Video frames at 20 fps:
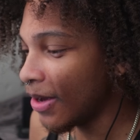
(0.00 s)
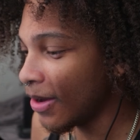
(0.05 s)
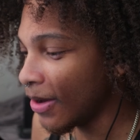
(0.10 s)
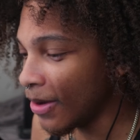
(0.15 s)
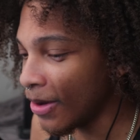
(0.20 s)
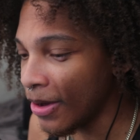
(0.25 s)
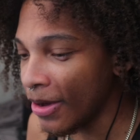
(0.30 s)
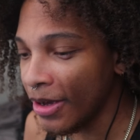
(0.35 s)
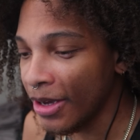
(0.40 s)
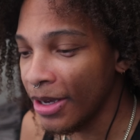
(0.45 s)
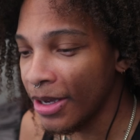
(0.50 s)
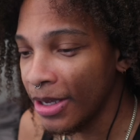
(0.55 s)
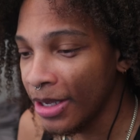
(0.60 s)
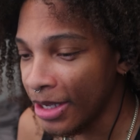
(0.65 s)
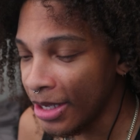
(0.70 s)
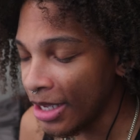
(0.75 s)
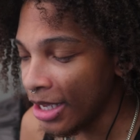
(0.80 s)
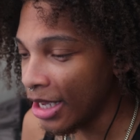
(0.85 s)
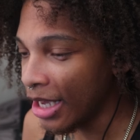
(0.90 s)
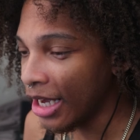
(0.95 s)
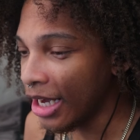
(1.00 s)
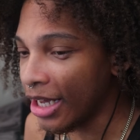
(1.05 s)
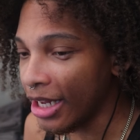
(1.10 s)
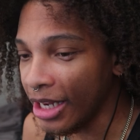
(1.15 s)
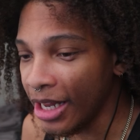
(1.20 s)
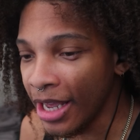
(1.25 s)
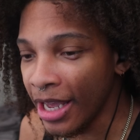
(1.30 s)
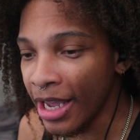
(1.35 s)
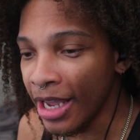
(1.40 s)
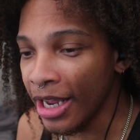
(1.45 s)
Uh.
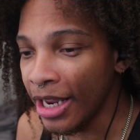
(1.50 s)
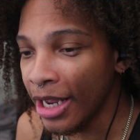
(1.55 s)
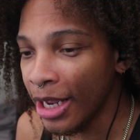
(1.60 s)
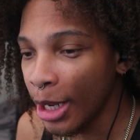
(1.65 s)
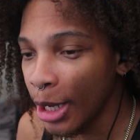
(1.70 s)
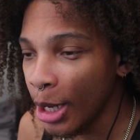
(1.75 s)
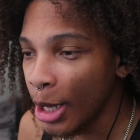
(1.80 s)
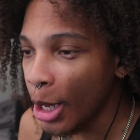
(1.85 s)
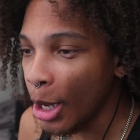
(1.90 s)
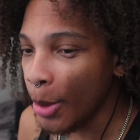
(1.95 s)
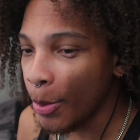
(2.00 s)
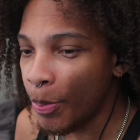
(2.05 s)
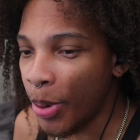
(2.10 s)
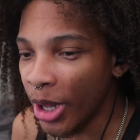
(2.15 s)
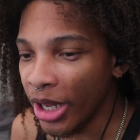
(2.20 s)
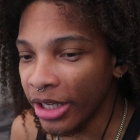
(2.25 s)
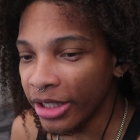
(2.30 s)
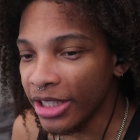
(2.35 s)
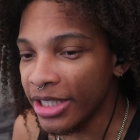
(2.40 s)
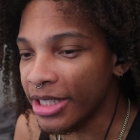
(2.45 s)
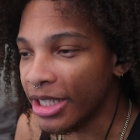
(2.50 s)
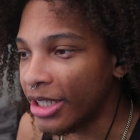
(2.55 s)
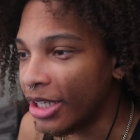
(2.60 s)
Clang. Pull out this